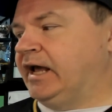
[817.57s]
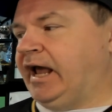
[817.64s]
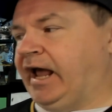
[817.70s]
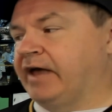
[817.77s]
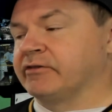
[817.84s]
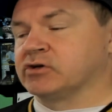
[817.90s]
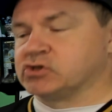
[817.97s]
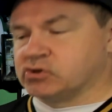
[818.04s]

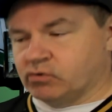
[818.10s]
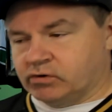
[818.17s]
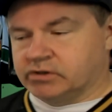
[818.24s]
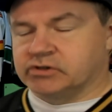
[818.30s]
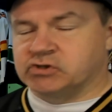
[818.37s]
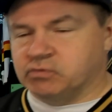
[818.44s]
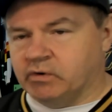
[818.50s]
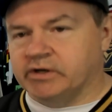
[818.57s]
and the
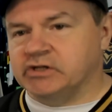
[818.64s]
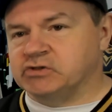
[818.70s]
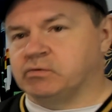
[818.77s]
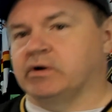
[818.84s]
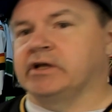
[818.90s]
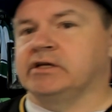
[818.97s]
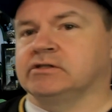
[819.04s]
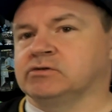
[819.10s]
shortened
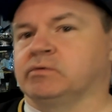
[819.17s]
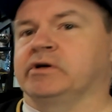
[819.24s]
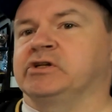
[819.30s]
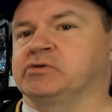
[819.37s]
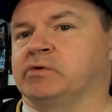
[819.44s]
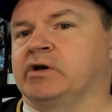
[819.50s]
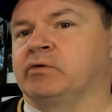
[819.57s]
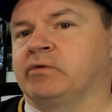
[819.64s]

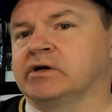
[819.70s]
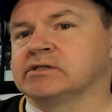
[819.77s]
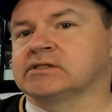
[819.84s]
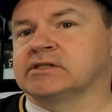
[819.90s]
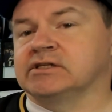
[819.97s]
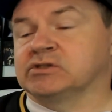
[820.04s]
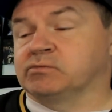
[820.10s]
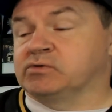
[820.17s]
2020-2021
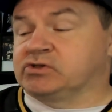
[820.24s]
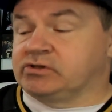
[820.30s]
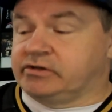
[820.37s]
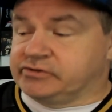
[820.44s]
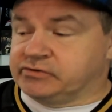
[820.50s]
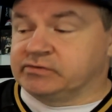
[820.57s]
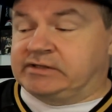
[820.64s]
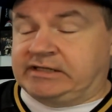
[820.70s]
season, which
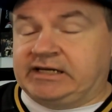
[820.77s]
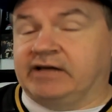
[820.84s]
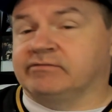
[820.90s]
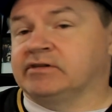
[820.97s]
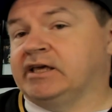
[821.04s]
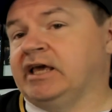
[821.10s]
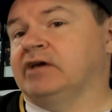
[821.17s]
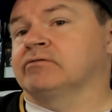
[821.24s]
also didn't have
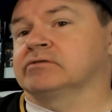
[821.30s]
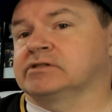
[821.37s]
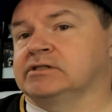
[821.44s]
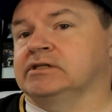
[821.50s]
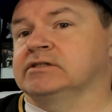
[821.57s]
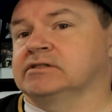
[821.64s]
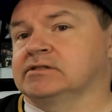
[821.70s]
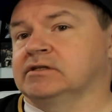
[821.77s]
the gate
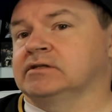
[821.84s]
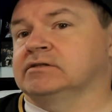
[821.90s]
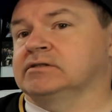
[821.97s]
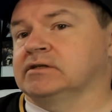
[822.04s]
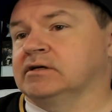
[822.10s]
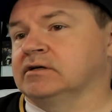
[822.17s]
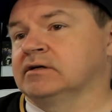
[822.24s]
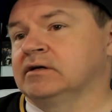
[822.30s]
receipts
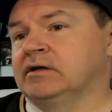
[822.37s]
that